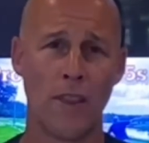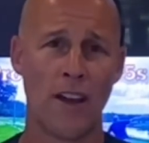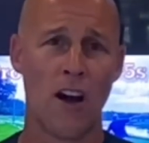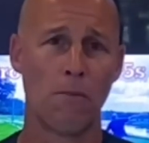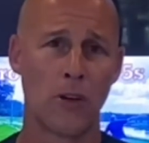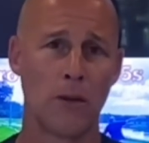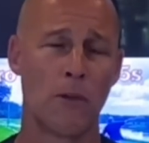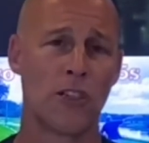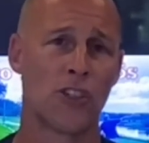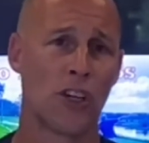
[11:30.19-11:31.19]
They all pretty
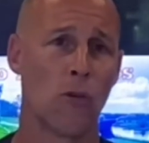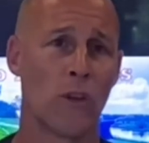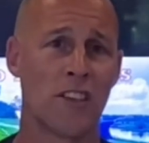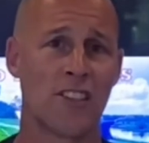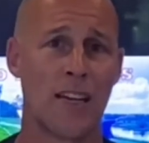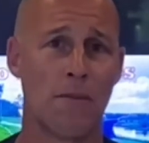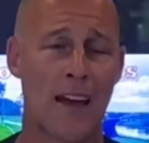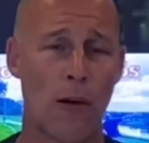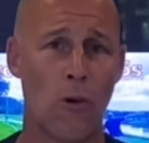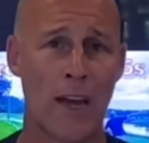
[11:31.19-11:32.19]
much were the same
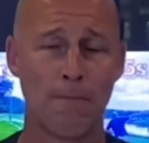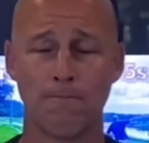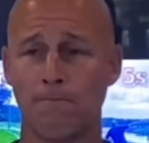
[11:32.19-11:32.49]
that way.